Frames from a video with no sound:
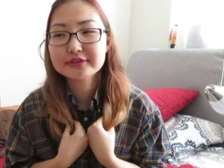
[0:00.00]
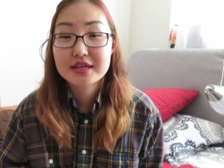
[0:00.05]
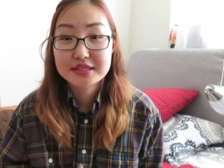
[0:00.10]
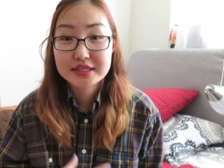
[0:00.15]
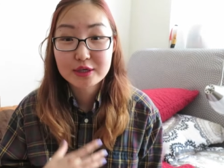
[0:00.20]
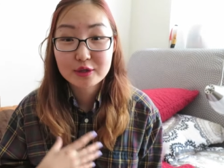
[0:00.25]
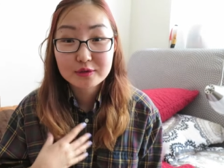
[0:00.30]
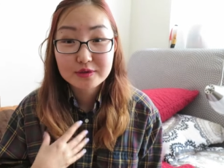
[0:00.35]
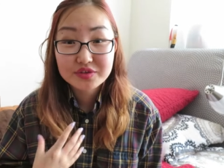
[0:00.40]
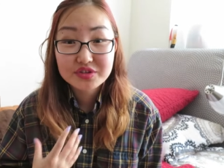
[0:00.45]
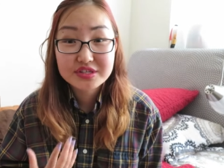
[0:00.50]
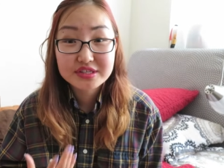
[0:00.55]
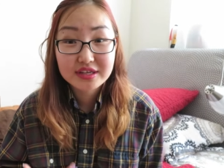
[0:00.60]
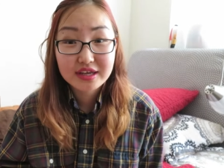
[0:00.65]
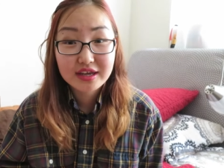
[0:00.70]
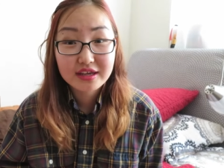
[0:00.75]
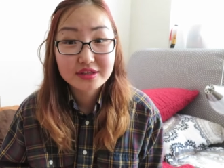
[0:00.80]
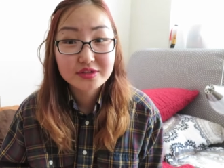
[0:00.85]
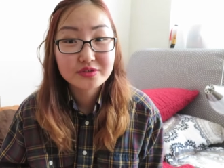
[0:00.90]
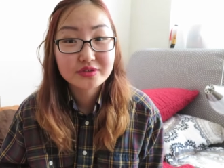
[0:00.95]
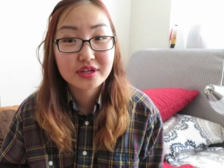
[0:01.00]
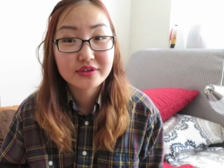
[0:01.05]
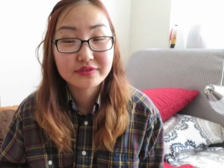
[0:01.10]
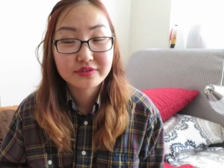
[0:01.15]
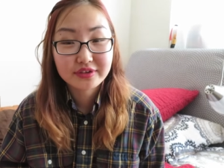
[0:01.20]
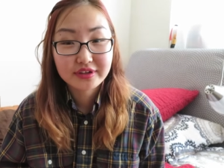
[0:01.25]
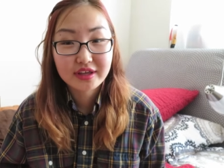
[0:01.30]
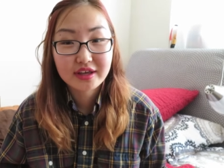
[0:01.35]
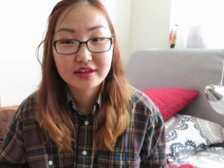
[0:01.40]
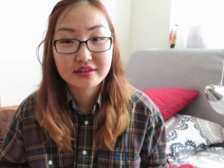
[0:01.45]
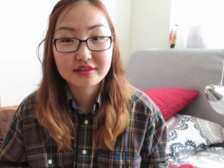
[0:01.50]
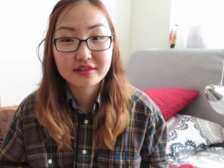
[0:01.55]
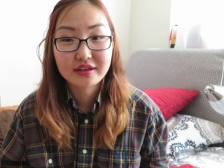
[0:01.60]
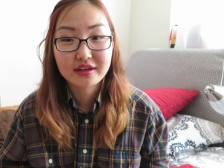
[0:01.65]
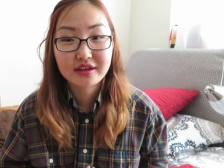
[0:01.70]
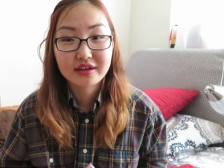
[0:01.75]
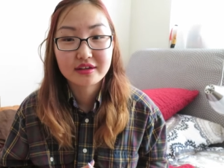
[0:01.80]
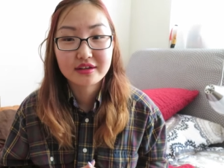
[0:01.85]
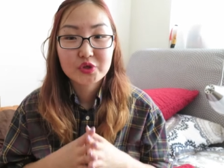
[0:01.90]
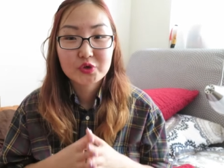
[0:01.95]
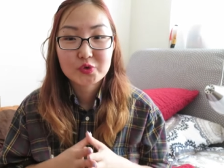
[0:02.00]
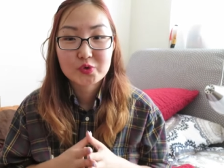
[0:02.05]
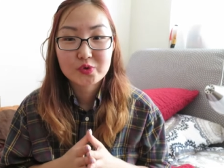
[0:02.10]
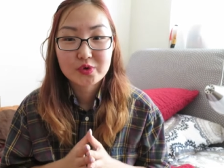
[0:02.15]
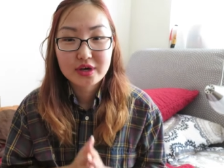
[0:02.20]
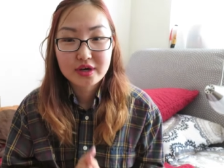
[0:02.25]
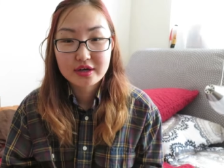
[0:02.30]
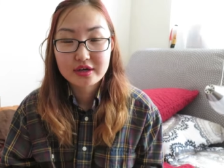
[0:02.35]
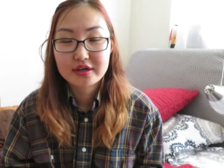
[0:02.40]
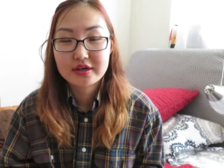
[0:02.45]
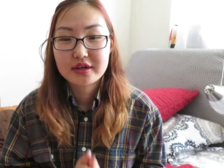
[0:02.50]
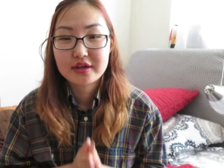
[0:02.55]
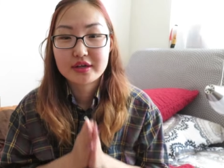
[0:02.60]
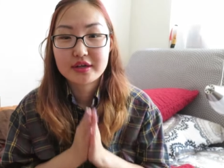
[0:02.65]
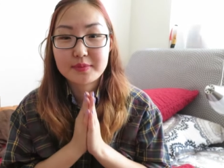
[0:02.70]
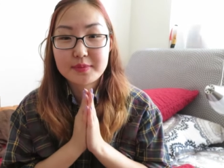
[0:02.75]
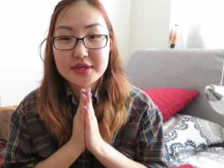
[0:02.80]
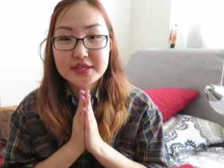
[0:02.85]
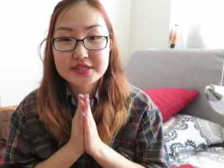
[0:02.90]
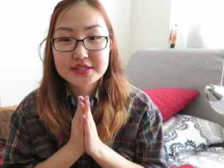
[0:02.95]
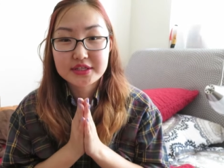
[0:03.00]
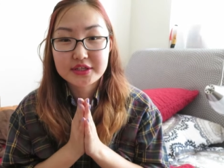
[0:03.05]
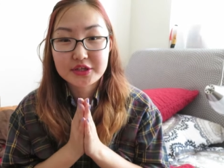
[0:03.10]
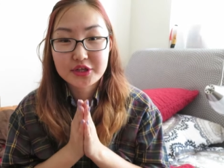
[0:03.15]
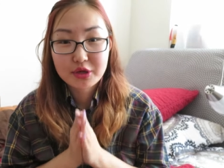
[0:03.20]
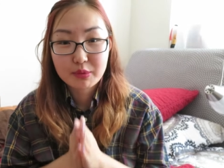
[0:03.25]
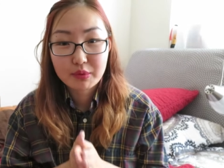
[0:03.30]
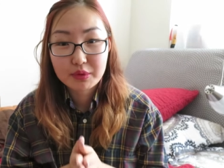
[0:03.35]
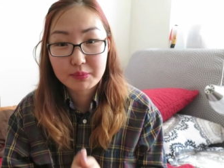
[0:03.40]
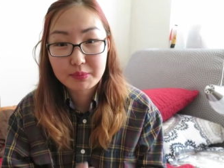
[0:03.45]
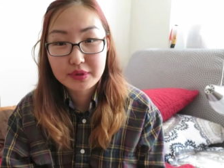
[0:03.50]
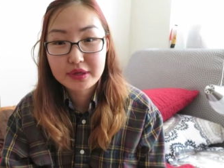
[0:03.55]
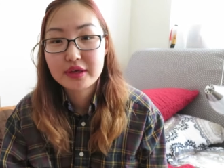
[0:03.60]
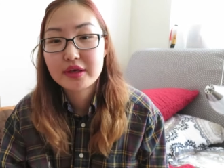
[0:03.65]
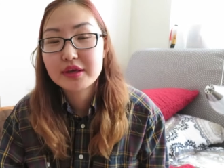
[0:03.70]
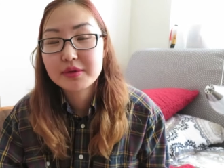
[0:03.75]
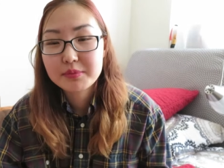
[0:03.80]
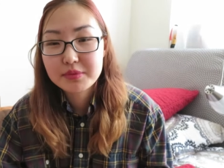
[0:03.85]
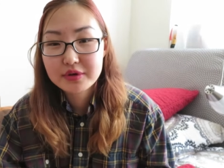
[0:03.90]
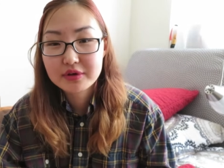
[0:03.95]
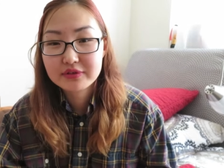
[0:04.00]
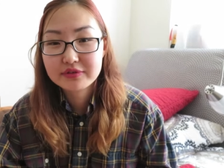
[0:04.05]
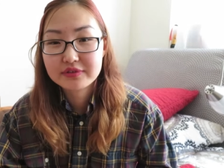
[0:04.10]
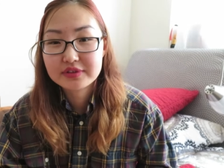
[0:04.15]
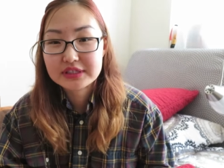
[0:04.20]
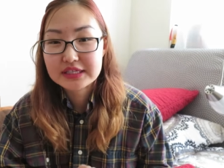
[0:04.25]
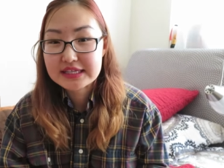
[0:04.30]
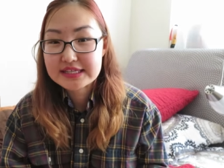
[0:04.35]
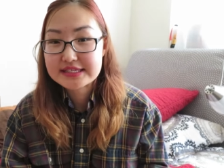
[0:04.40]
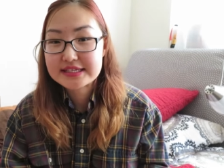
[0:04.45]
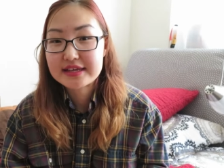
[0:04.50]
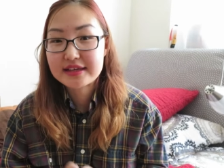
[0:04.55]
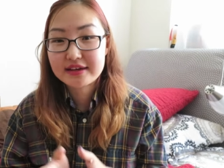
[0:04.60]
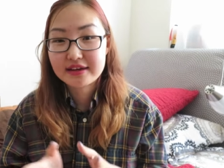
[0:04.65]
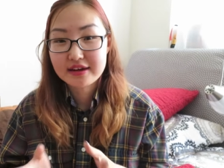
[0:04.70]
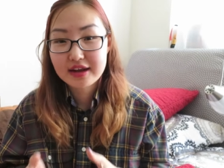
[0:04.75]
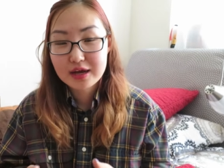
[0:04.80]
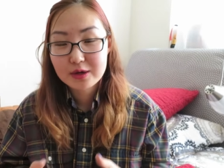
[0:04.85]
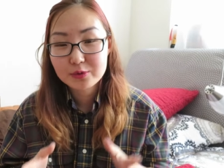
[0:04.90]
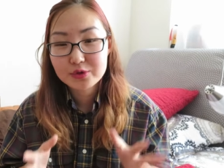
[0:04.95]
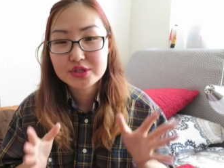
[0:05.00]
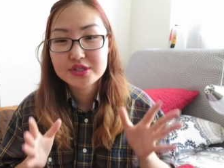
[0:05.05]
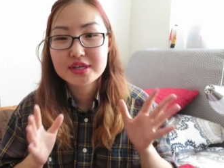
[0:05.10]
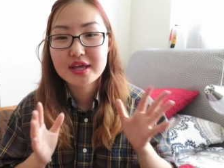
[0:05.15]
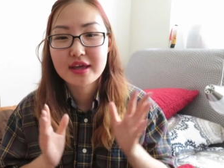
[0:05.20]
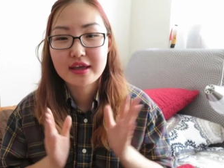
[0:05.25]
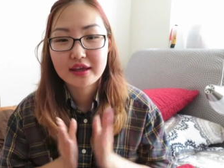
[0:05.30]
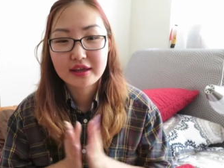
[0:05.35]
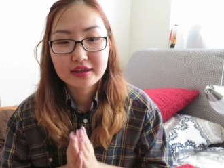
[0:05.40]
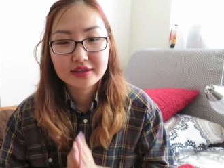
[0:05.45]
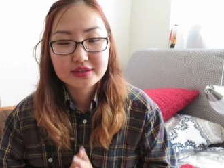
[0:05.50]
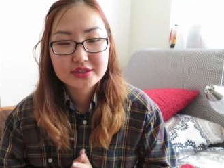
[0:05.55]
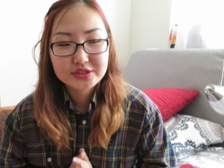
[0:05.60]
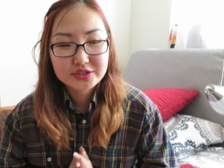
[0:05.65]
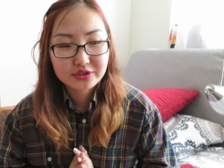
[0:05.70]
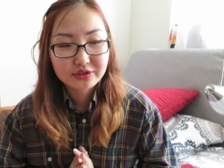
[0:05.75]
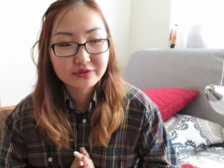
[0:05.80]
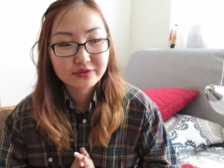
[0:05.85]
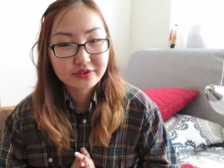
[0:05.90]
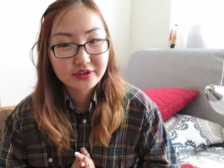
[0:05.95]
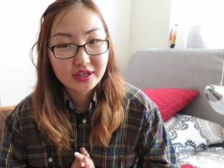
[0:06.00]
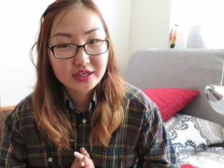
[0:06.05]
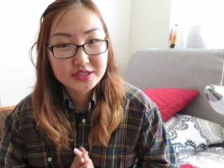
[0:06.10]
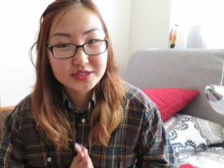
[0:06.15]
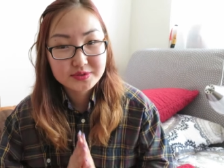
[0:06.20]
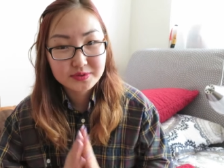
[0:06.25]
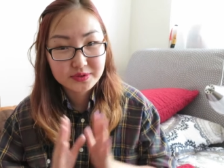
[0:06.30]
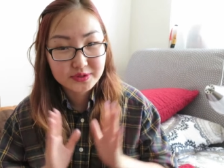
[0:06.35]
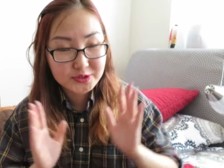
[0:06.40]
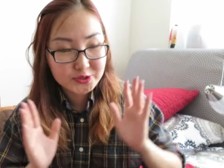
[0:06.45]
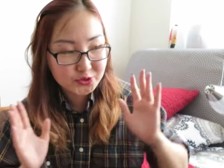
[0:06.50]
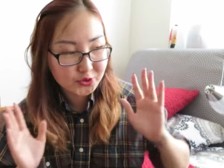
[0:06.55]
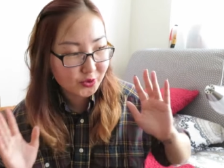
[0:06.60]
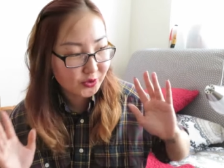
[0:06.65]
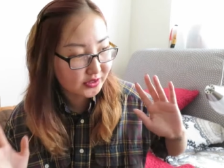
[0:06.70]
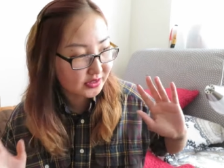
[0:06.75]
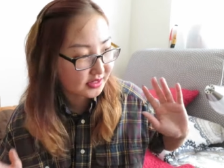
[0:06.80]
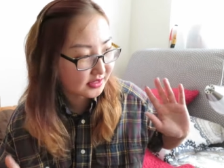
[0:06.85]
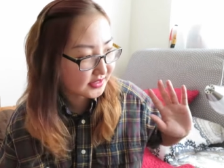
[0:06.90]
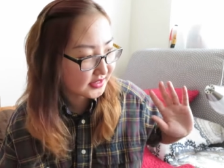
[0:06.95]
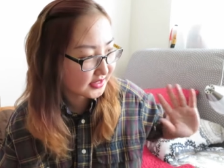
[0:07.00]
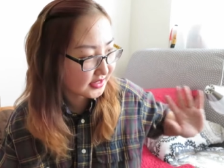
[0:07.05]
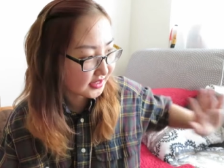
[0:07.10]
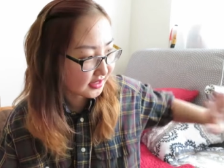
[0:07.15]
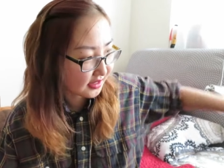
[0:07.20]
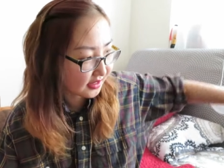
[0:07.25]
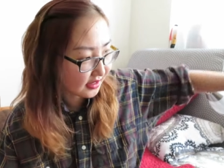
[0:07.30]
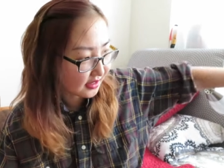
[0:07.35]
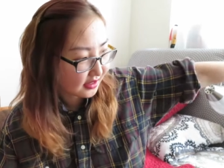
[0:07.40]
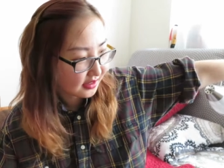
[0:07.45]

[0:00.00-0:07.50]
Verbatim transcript: As I always say, do not forget that you are an amazing human being, beautiful inside and out, and don't forget to enjoy this